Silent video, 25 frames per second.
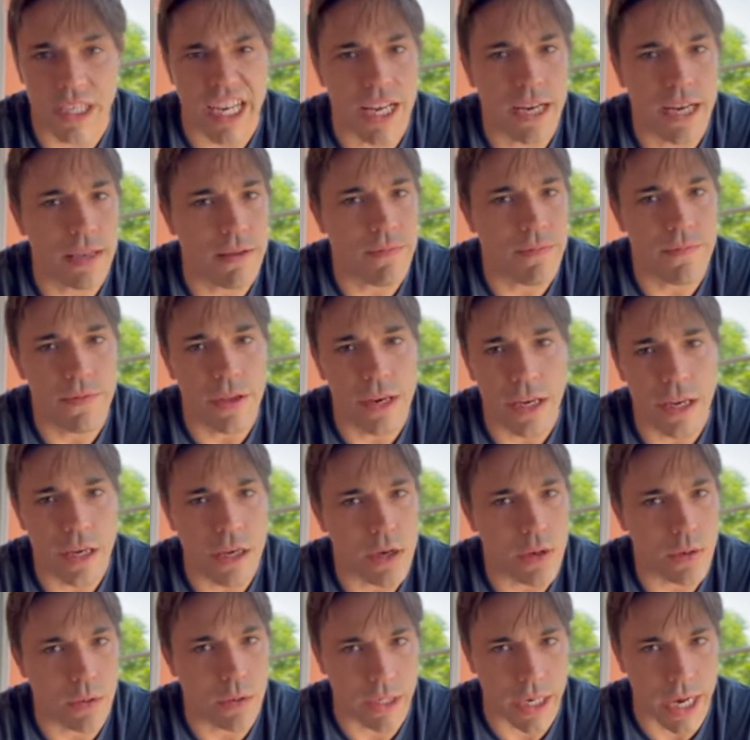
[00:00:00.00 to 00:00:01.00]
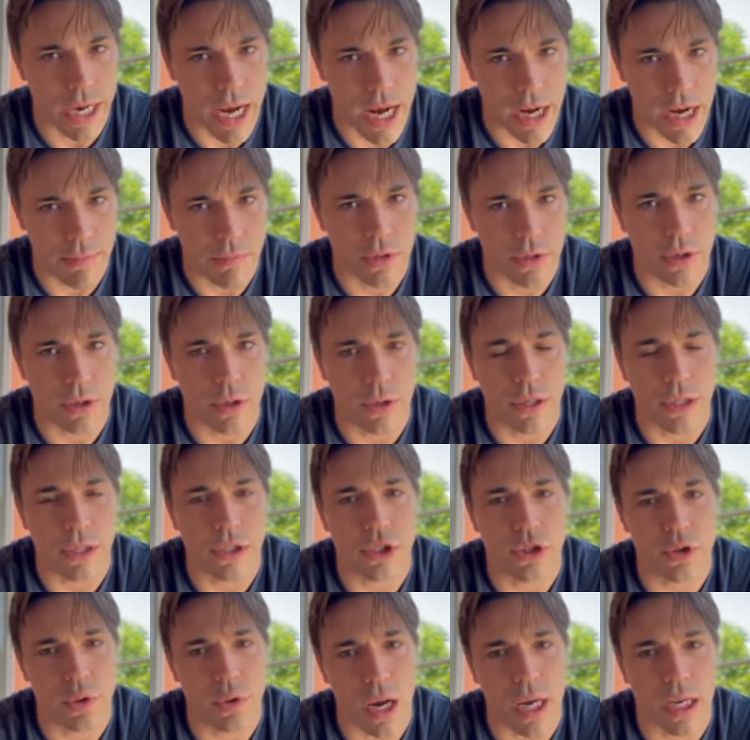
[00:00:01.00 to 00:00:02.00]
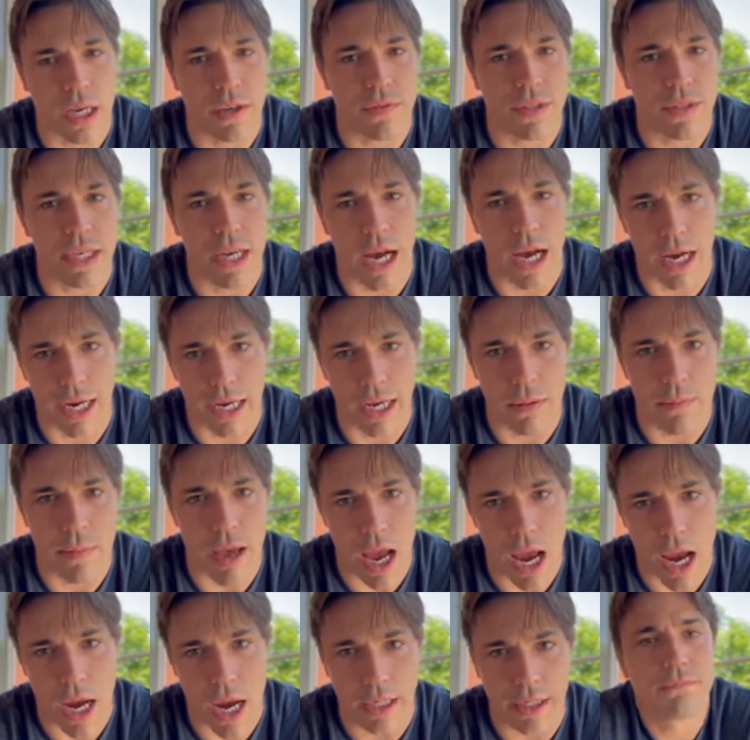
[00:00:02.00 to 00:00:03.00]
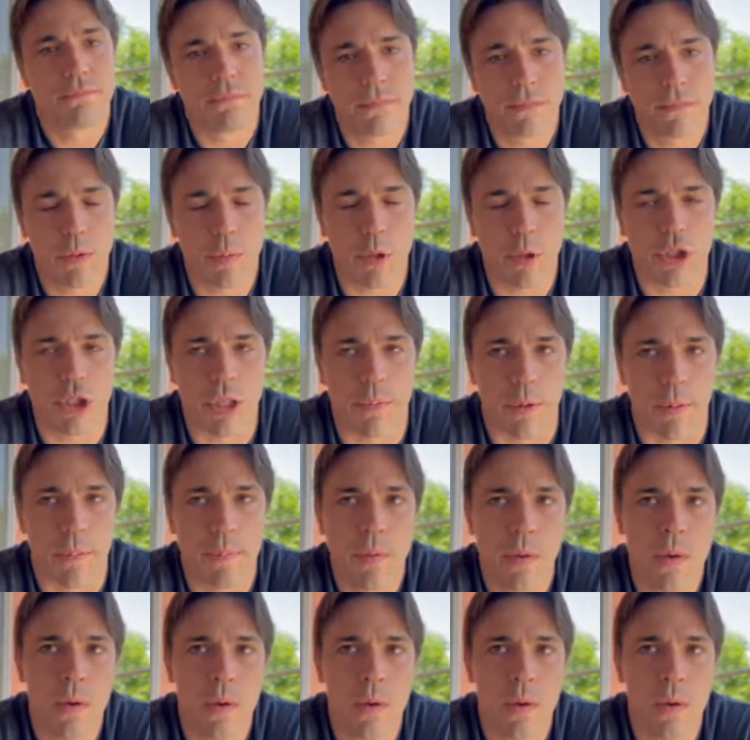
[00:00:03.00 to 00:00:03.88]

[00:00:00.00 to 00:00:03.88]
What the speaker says: in a video game during a strike of the IMA. It's pretty simple.